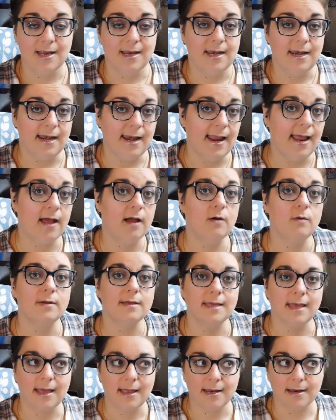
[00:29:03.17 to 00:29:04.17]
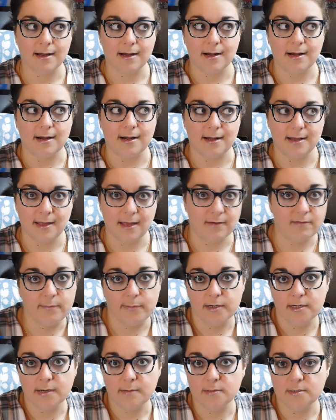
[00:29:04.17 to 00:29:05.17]
now again I have a
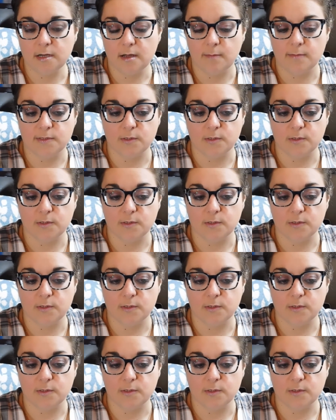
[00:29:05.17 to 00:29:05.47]
part-time job,